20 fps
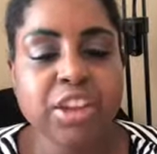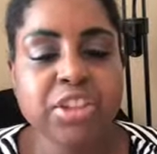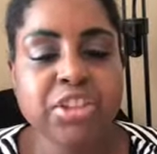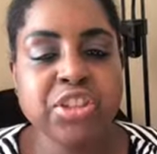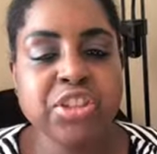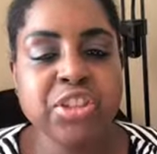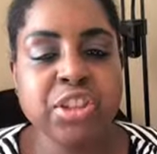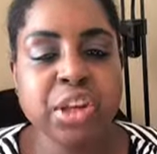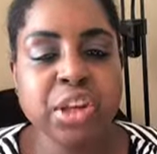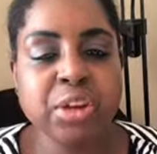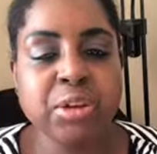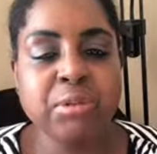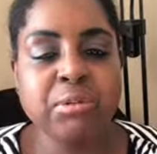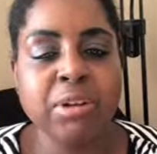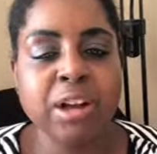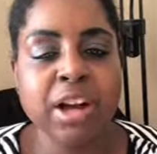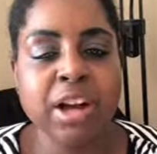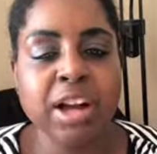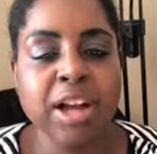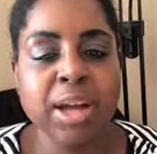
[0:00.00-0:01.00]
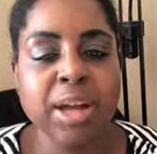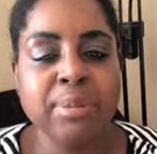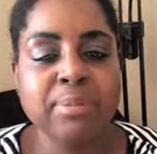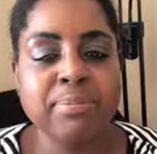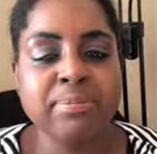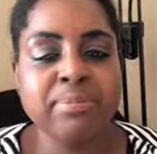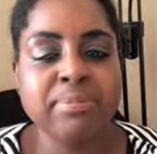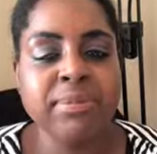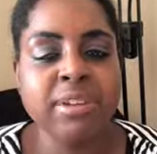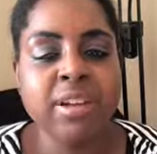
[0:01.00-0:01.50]
So
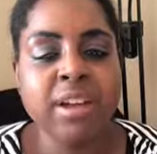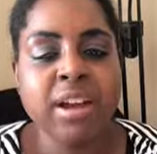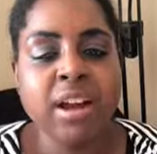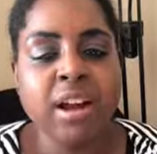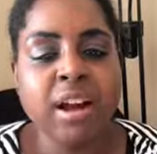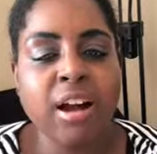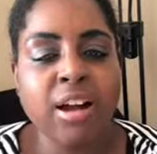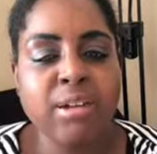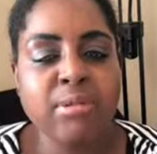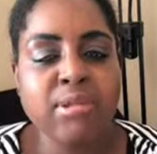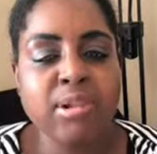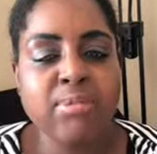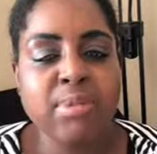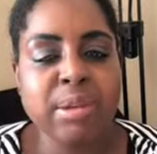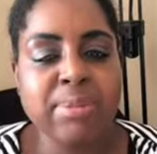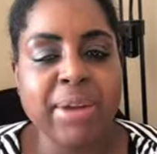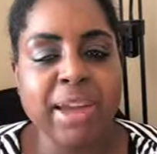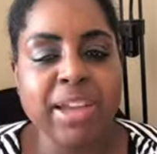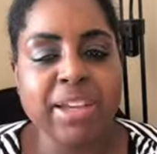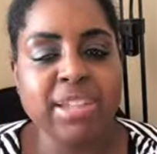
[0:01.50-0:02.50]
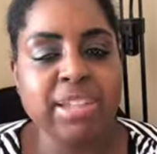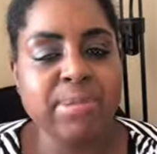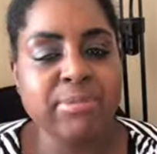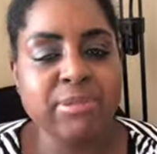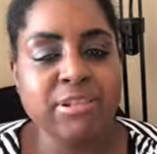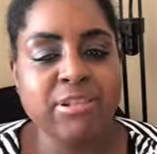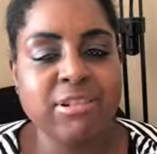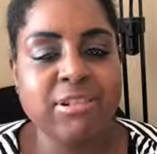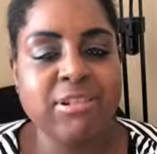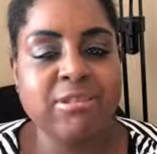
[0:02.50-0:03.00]
I will be back
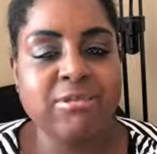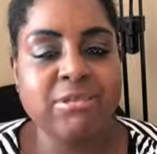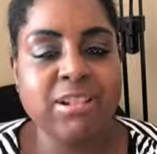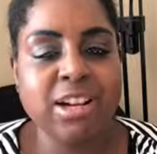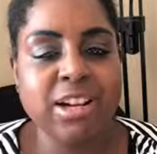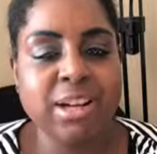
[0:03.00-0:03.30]
tomorrow.